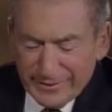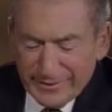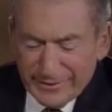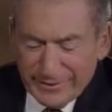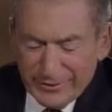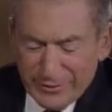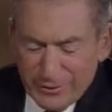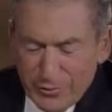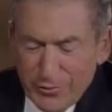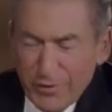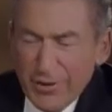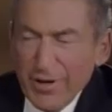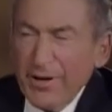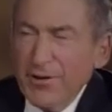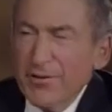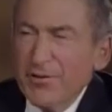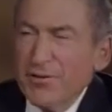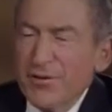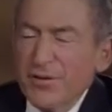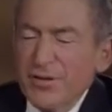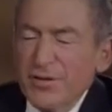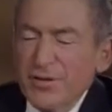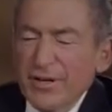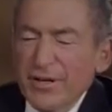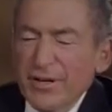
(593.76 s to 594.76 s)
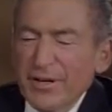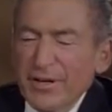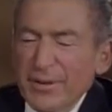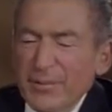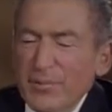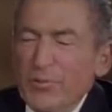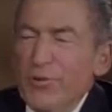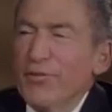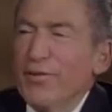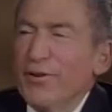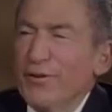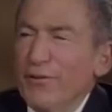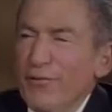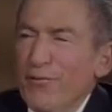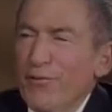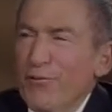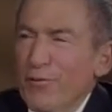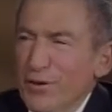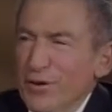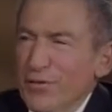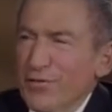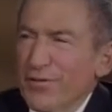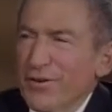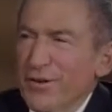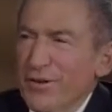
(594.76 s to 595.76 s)
do those the moving
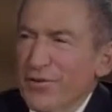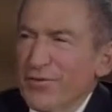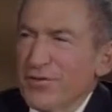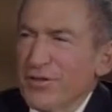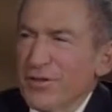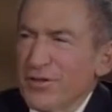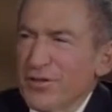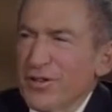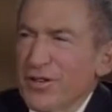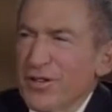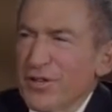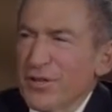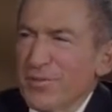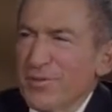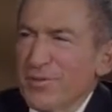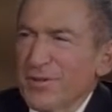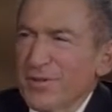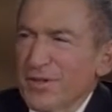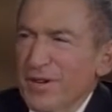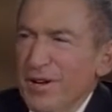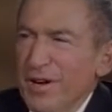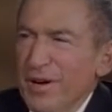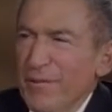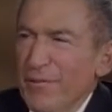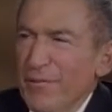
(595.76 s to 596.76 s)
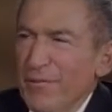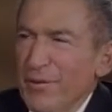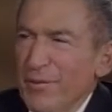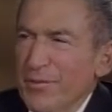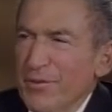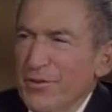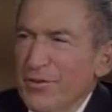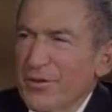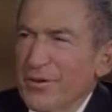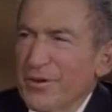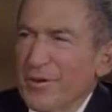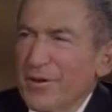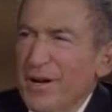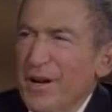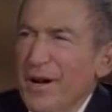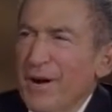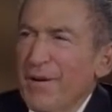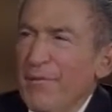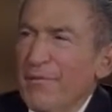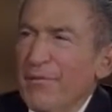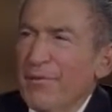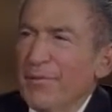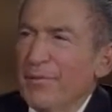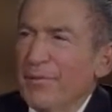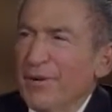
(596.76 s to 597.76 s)
force for those adjustments come from? Should it come
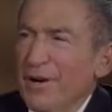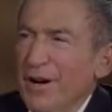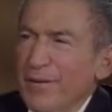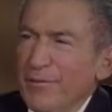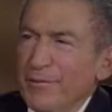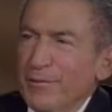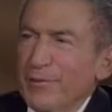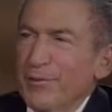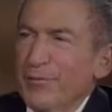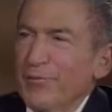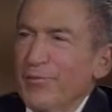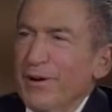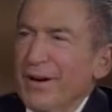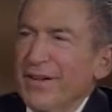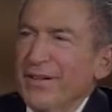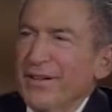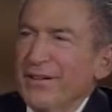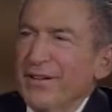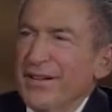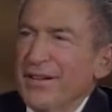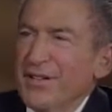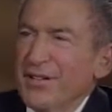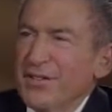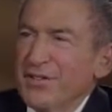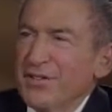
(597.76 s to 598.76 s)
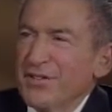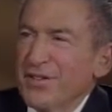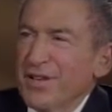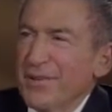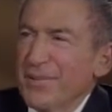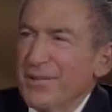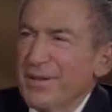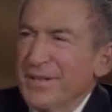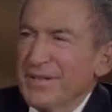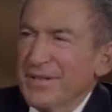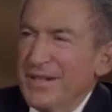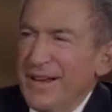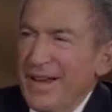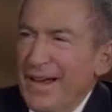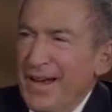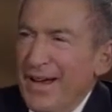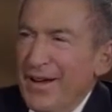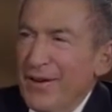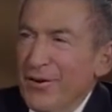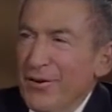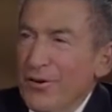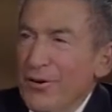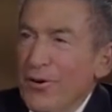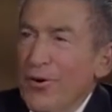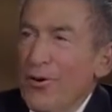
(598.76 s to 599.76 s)
from government regulations coming
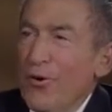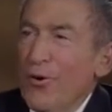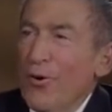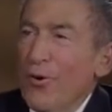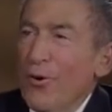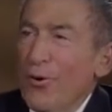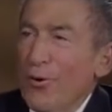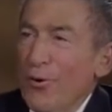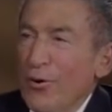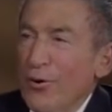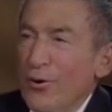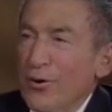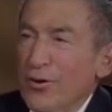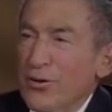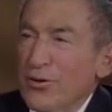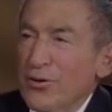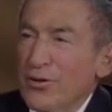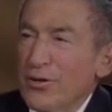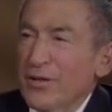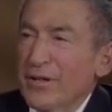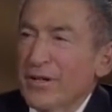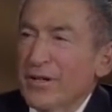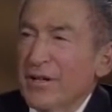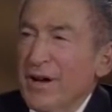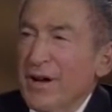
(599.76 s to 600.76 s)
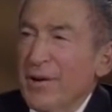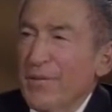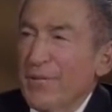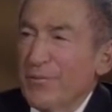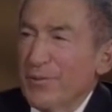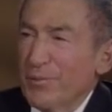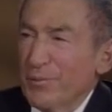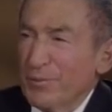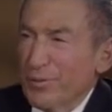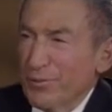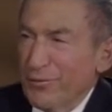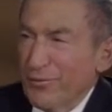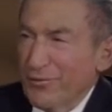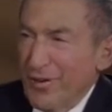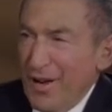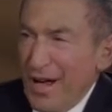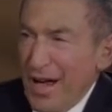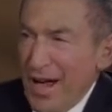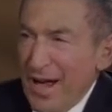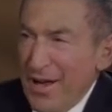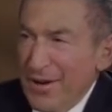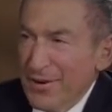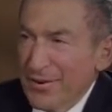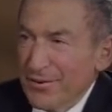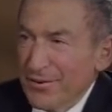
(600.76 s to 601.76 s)
down, or should it come from
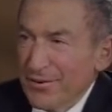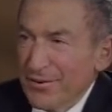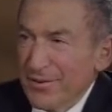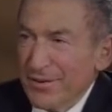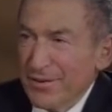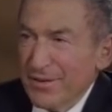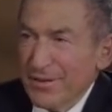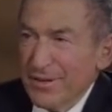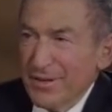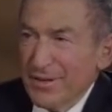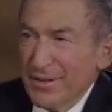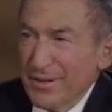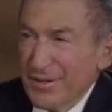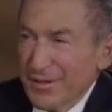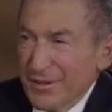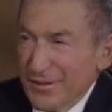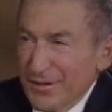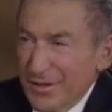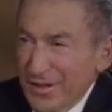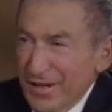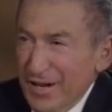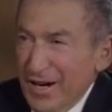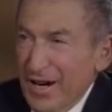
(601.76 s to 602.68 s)
providers seeing